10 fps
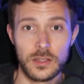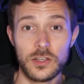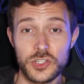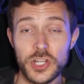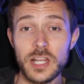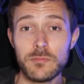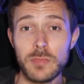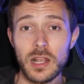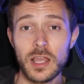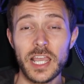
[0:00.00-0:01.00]
and Jean
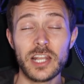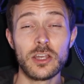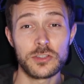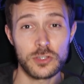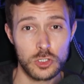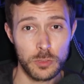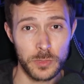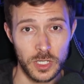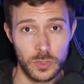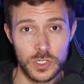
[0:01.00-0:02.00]
Miller in her
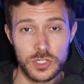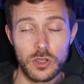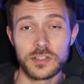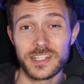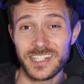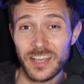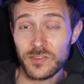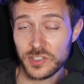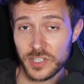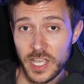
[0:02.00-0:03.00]
stomach, which caused
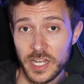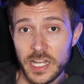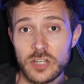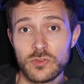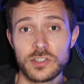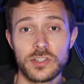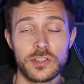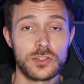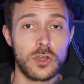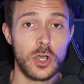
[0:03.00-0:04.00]
devastating injuries
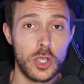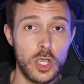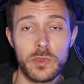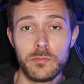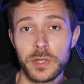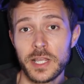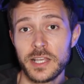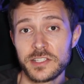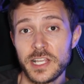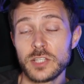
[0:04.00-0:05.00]
that saw her being
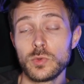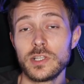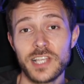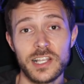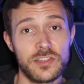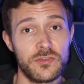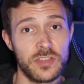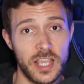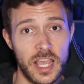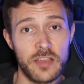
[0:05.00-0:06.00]
placed into
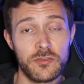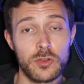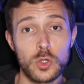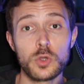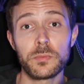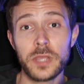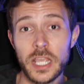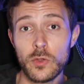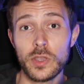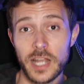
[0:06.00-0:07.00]
intensive care for a good
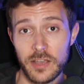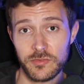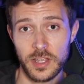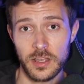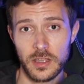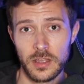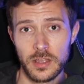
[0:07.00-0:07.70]
period after.